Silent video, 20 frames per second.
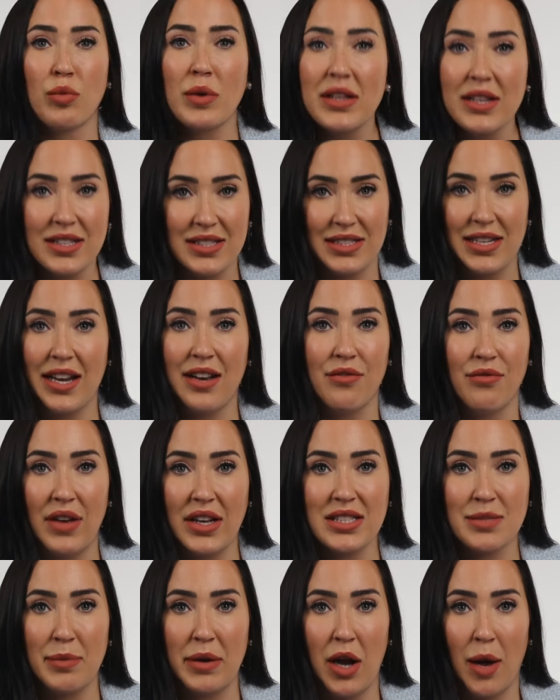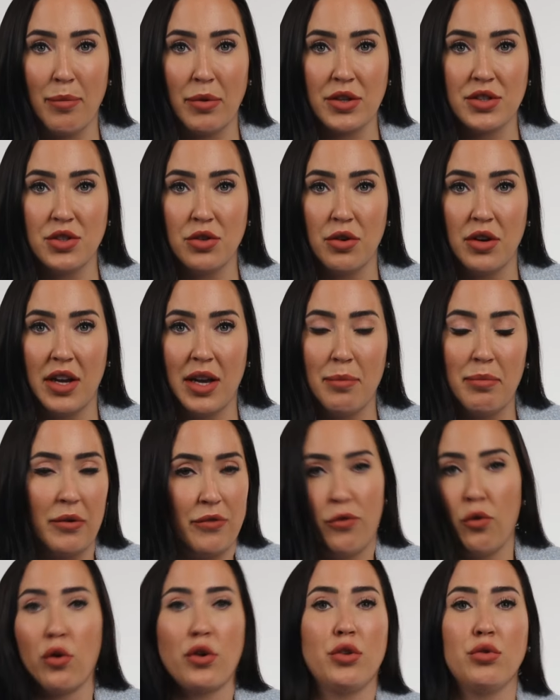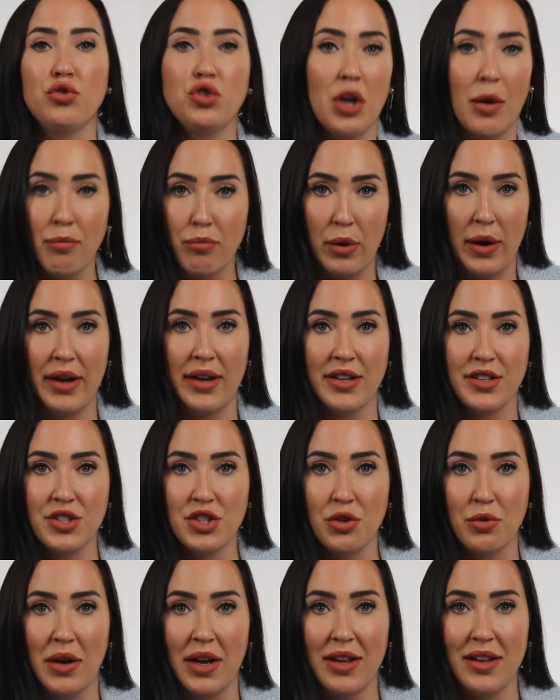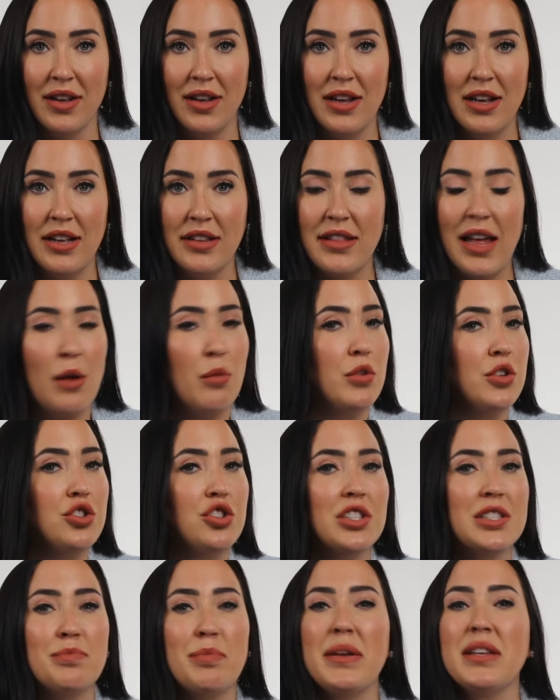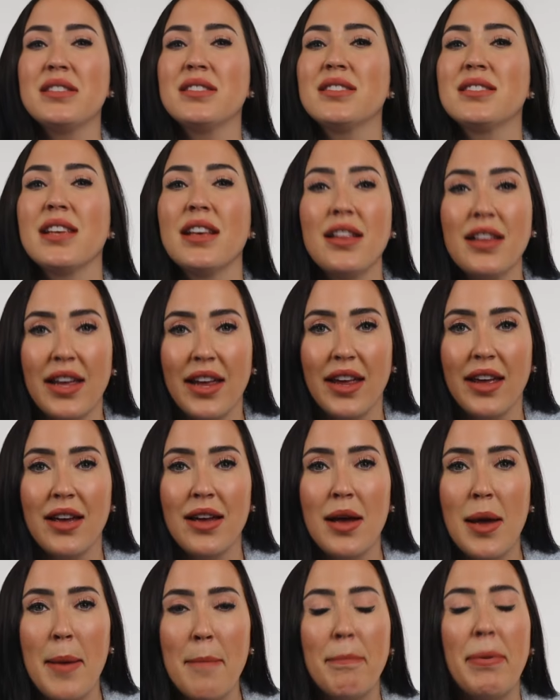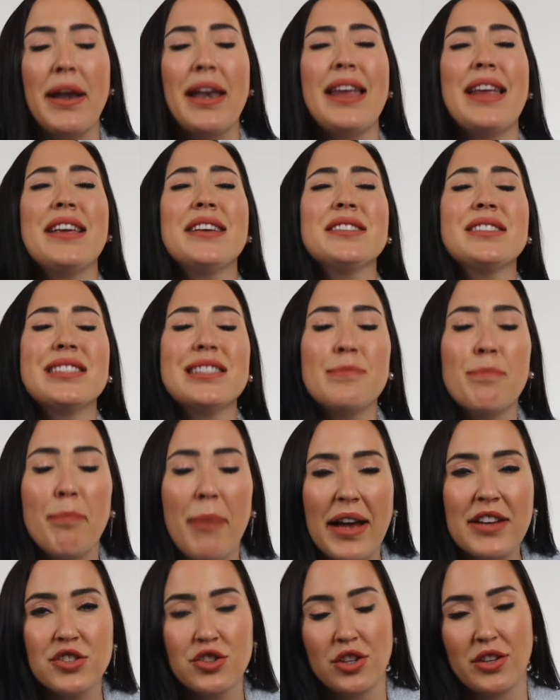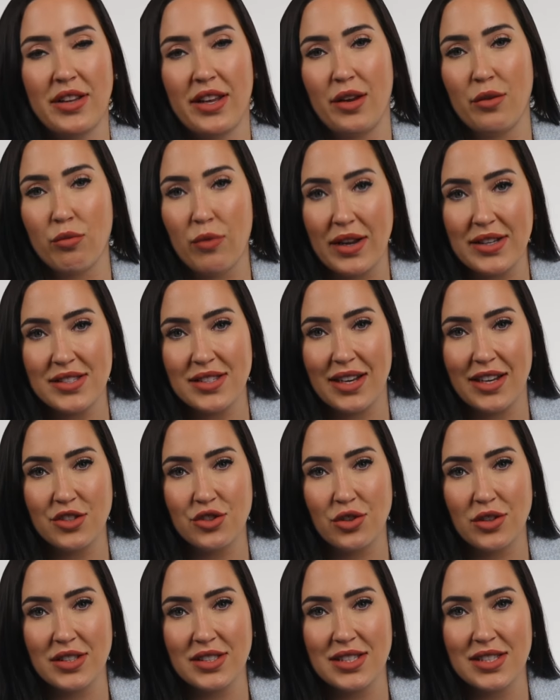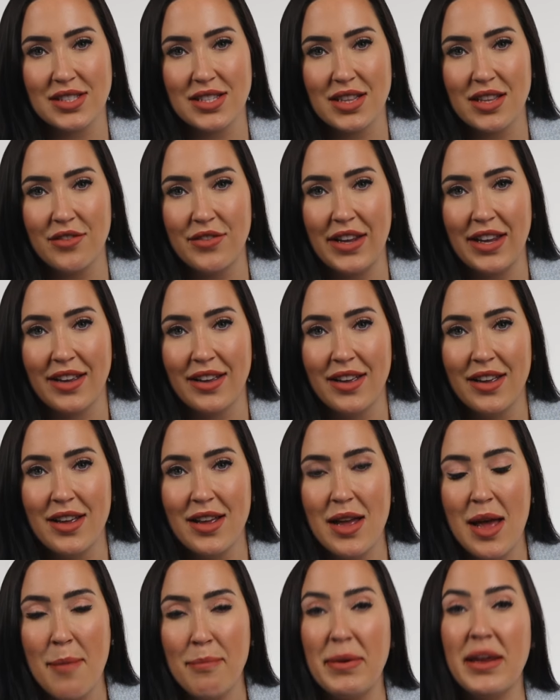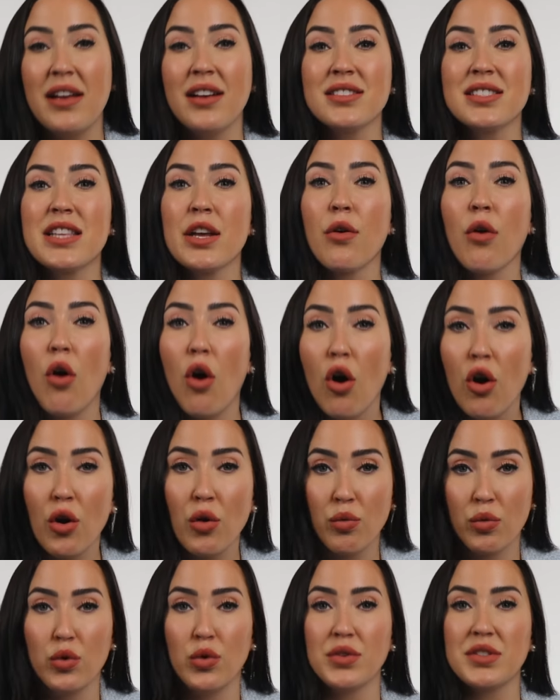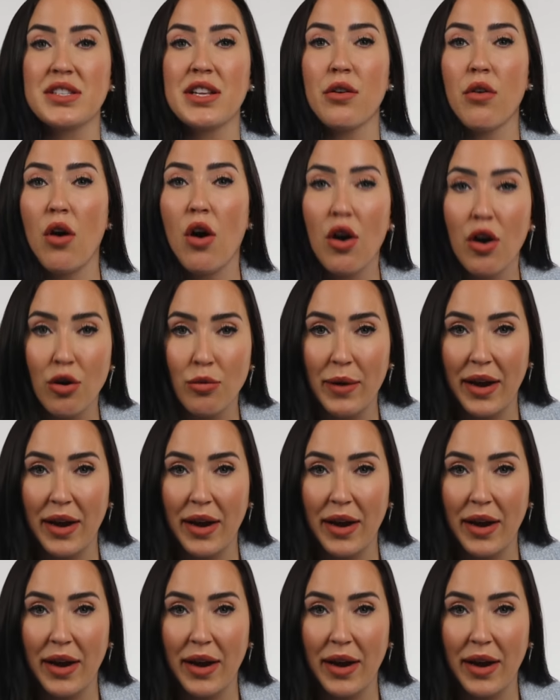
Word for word: real estate investment opportunity before you jump right into it. That would just be silly, but especially residential assisted living because there are rules, there are